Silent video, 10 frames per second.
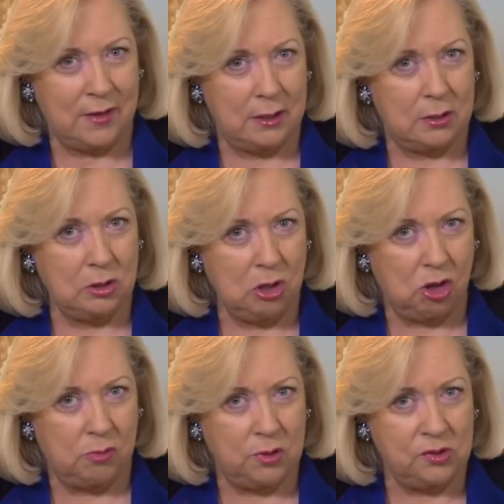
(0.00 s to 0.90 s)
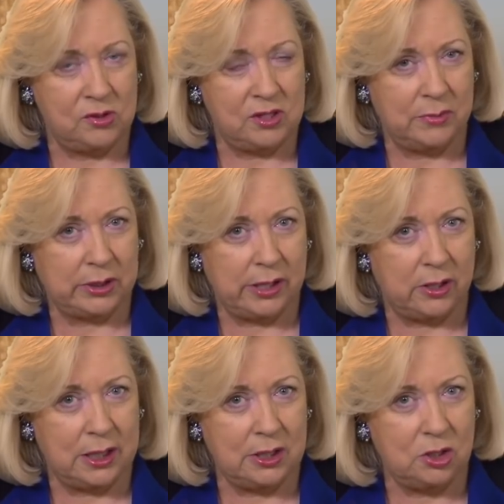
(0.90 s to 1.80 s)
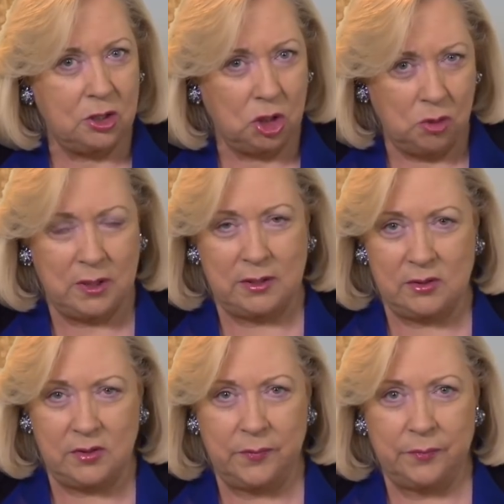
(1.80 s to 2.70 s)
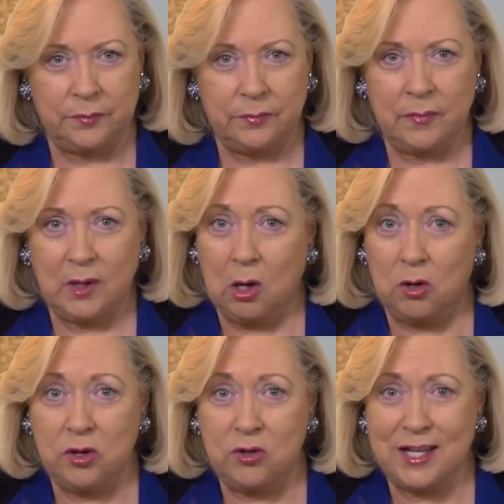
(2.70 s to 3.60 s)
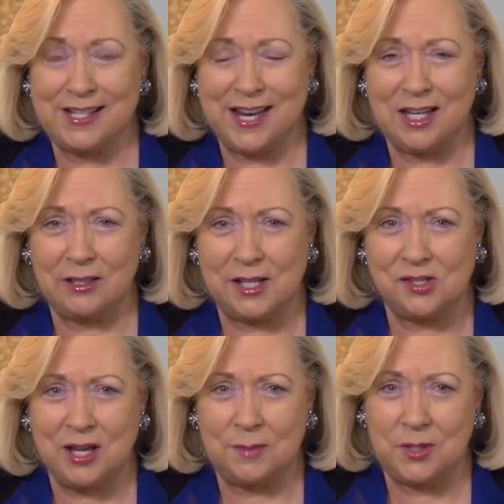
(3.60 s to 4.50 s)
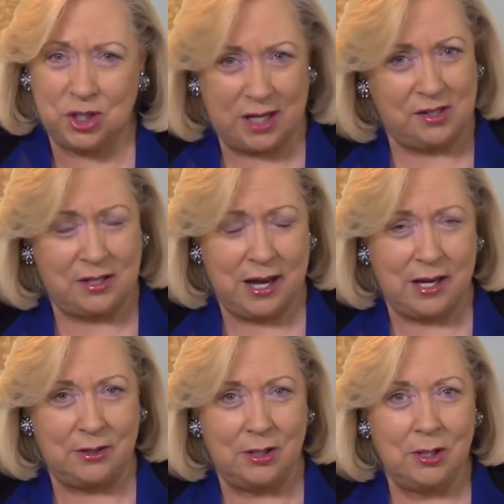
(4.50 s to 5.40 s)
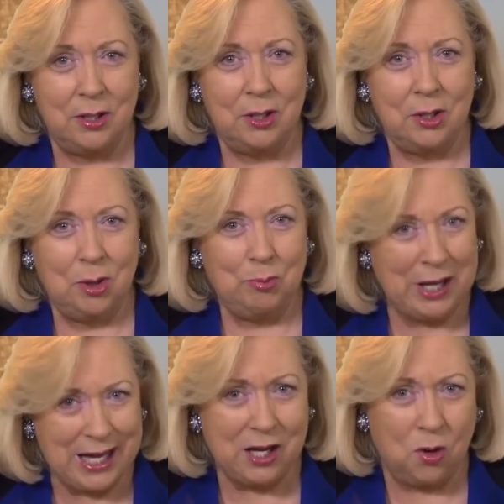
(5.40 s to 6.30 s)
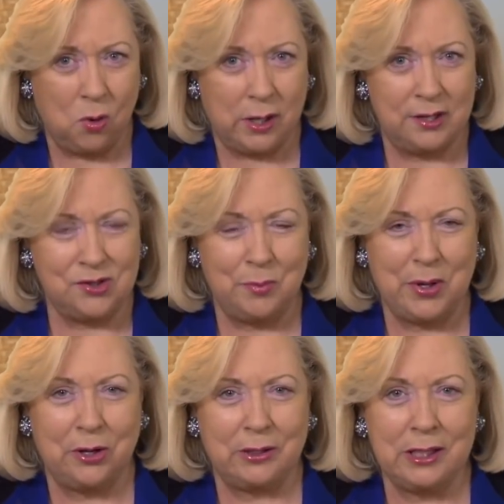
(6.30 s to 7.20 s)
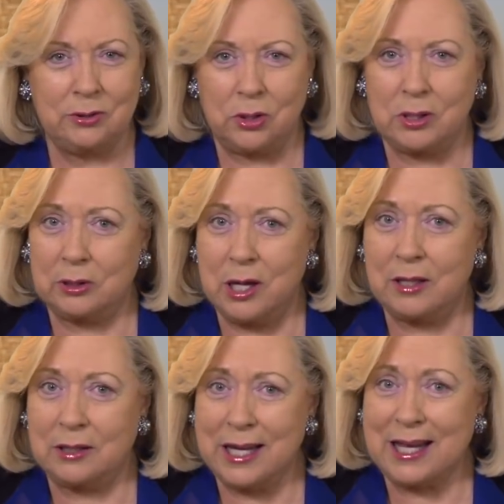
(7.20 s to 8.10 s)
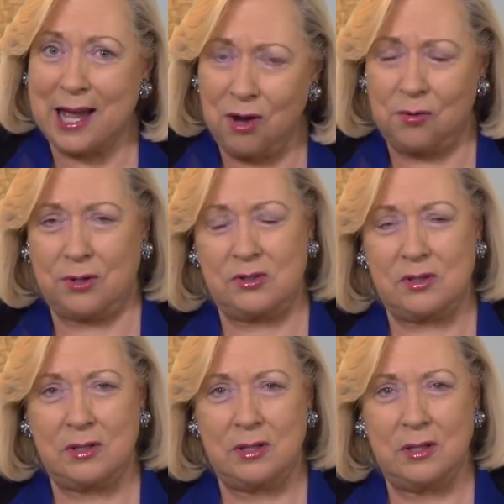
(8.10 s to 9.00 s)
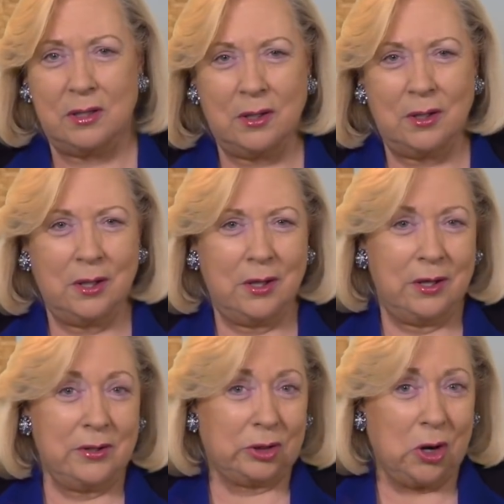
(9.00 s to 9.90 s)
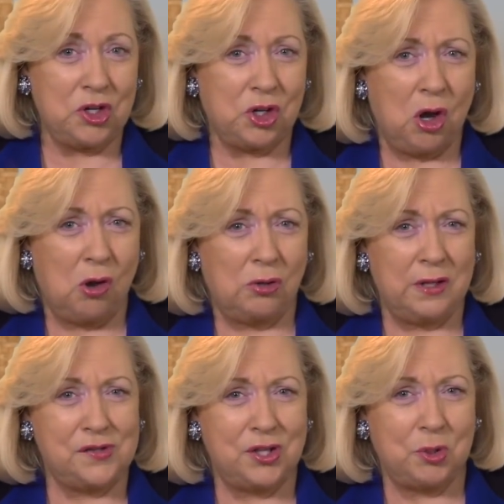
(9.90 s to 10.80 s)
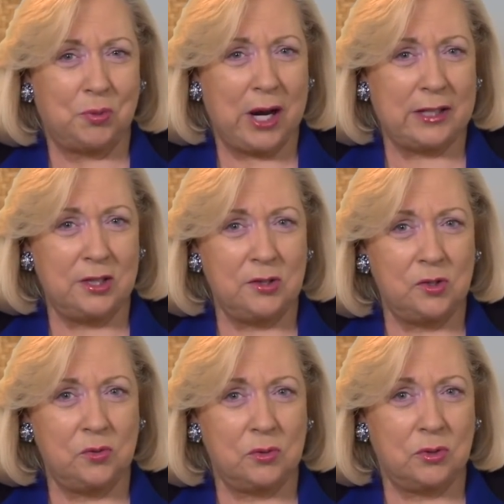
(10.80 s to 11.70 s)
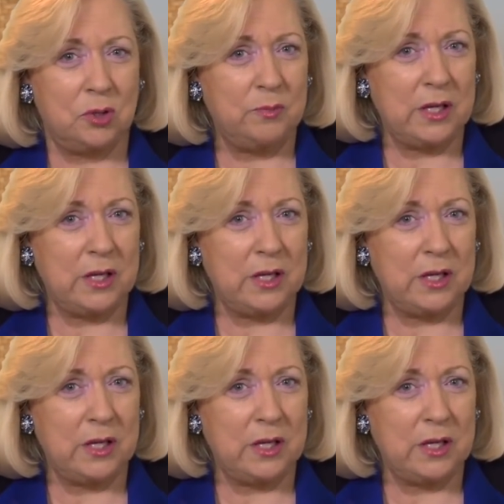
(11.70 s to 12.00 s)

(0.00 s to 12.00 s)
a notable similarity to humans. Although they take less time to gestate, pig organs apparently look a lot like ours. The larger goal of such a practice could